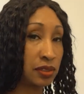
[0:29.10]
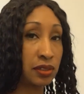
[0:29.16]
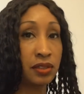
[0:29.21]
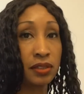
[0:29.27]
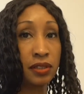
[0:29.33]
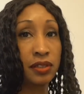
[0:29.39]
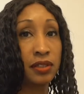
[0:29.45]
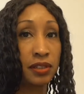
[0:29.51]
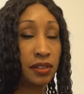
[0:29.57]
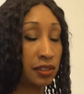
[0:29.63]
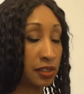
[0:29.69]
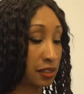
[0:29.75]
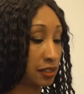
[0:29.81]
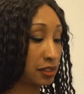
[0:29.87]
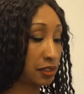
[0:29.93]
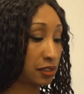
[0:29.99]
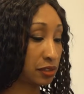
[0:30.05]

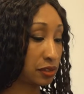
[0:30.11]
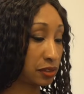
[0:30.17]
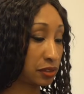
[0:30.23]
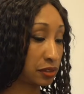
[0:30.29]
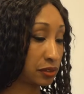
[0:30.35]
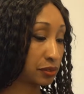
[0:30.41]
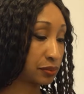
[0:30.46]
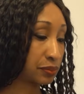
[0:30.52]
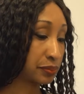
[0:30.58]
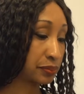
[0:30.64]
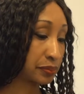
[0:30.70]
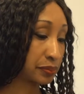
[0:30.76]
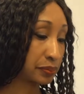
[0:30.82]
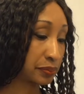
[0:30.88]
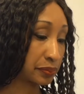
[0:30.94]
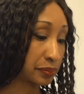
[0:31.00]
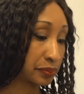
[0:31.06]

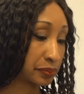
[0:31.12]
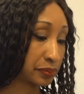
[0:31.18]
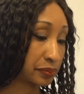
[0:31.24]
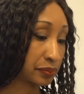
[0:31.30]
Nobody speaks.